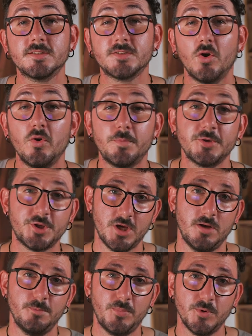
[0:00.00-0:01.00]
Soap,
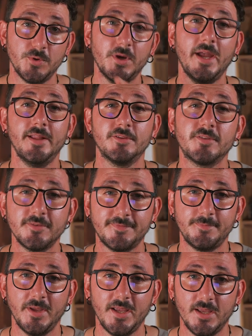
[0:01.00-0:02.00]
shampoo and
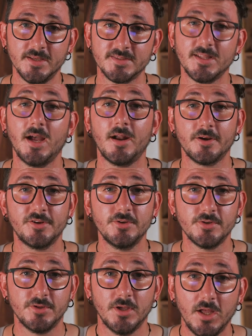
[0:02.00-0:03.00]
toothpaste are
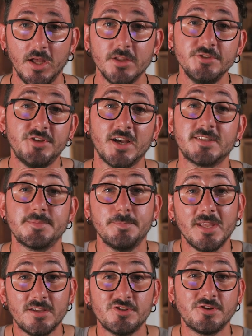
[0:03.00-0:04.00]
good, just
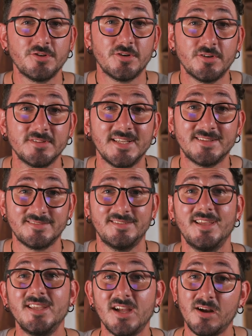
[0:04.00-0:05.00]
make sure that
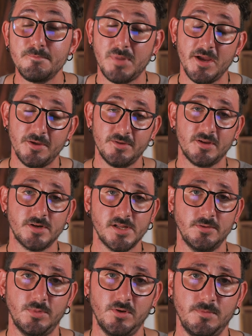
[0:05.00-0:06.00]
they are
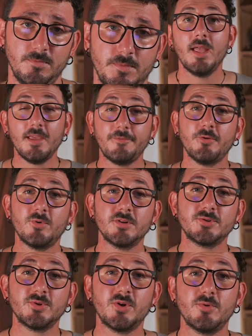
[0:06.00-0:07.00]
biodegradable. If you
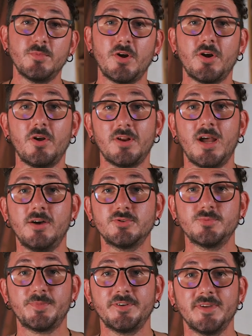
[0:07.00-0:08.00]
want to know more on how
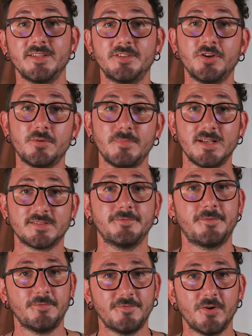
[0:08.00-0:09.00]
to prevent your mask
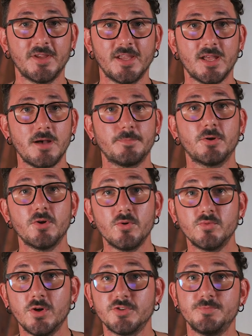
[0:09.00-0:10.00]
from fogging up, go
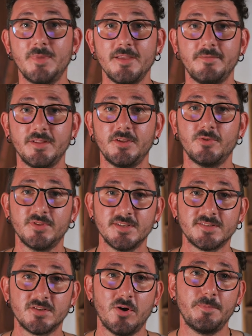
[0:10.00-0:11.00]
watch my video on
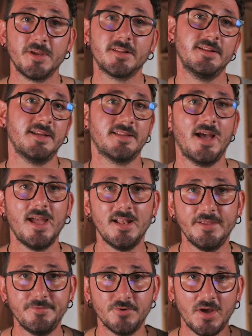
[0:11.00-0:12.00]
this topic that I
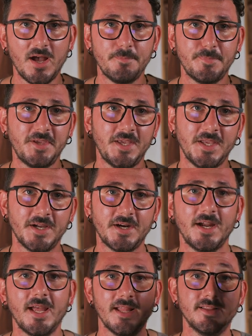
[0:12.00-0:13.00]
leave you up
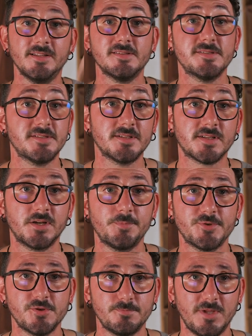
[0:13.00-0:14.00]
here and in the
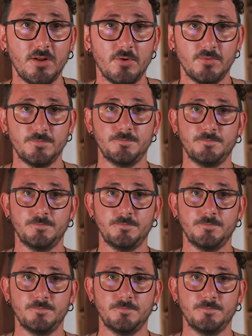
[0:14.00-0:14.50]
description below.